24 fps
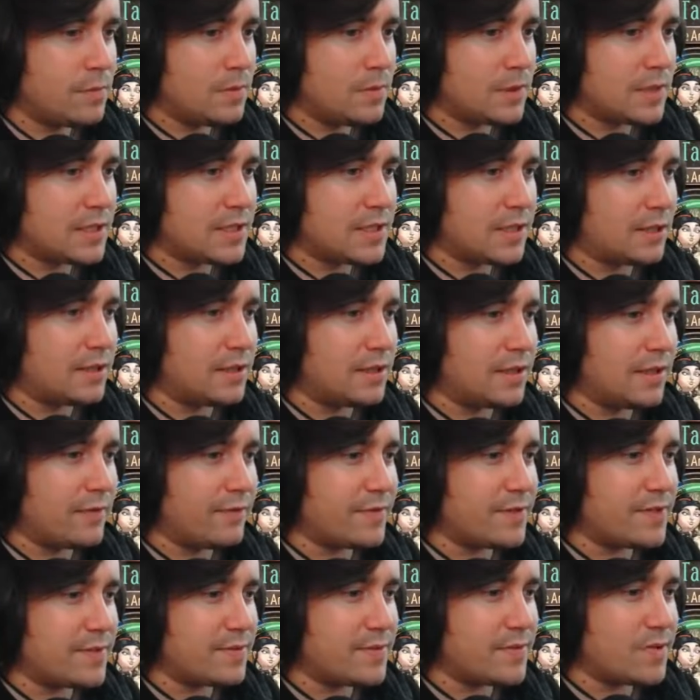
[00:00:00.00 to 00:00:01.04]
Stun
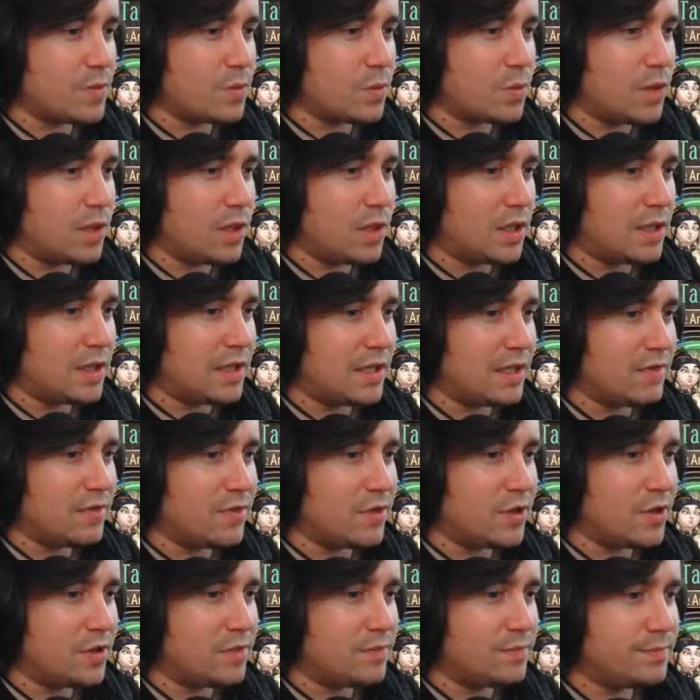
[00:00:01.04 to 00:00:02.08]
never seems to work,
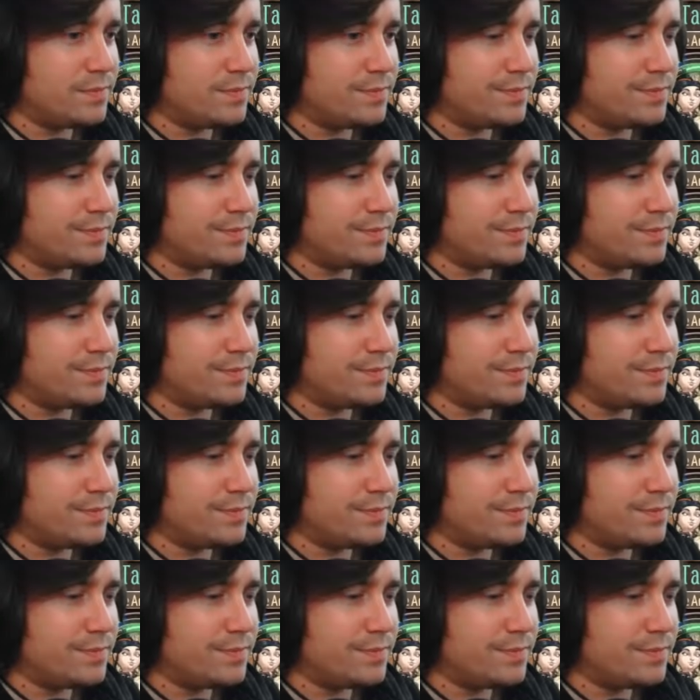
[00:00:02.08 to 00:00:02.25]
ever.